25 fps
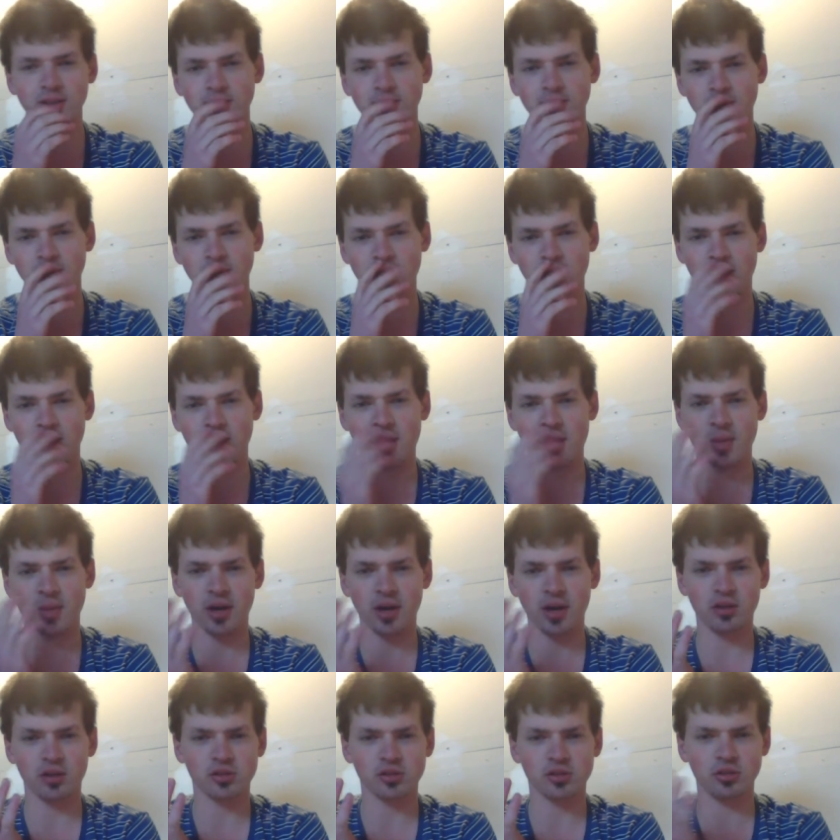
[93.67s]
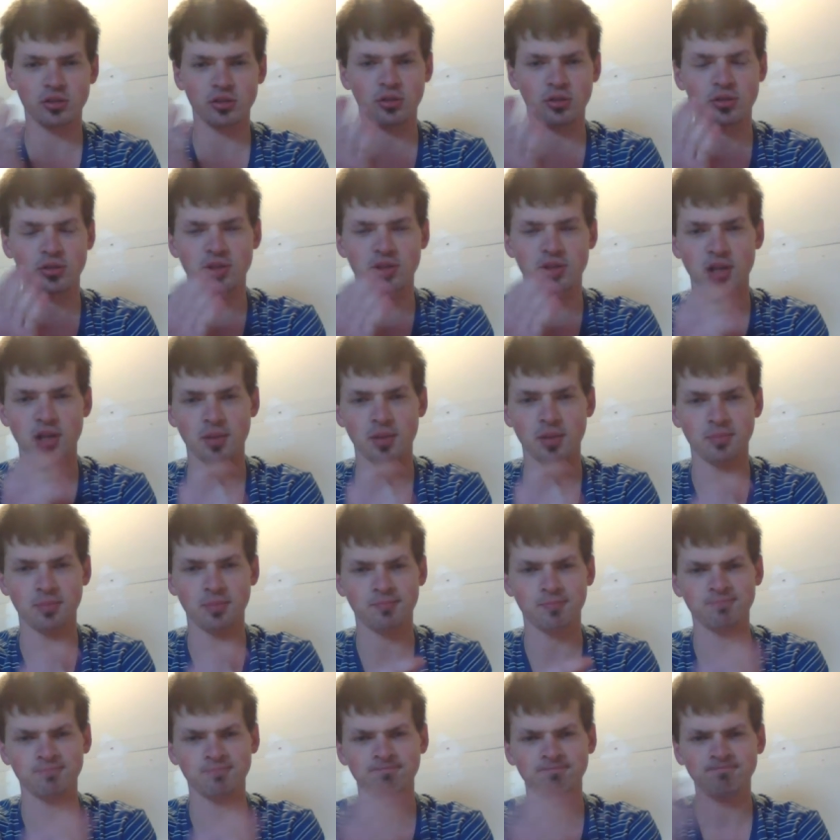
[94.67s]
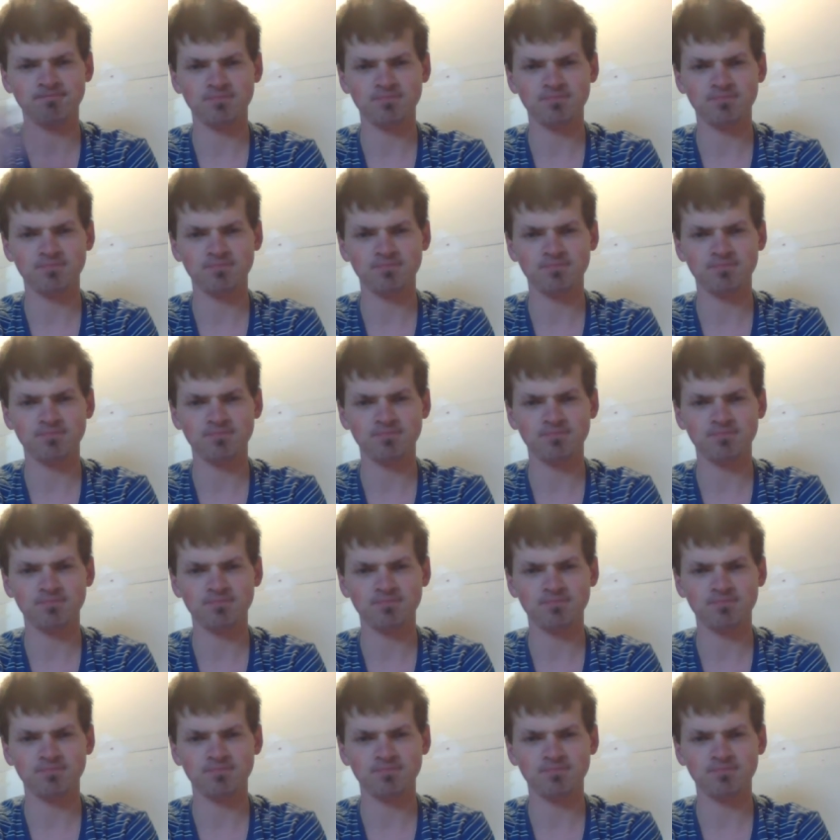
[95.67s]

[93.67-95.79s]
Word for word: But I might also do some